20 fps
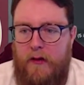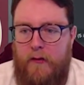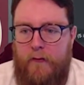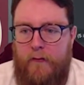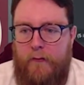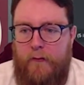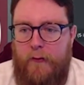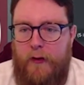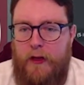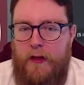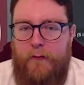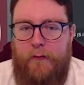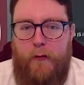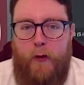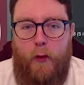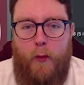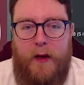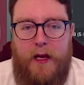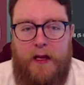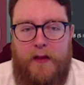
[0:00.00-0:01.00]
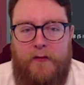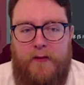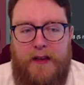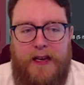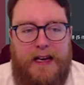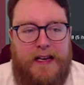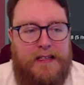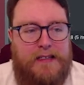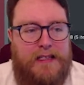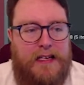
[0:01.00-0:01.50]
3 to 4 weeks for
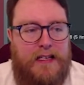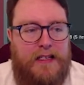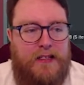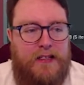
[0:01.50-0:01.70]
Lacazette.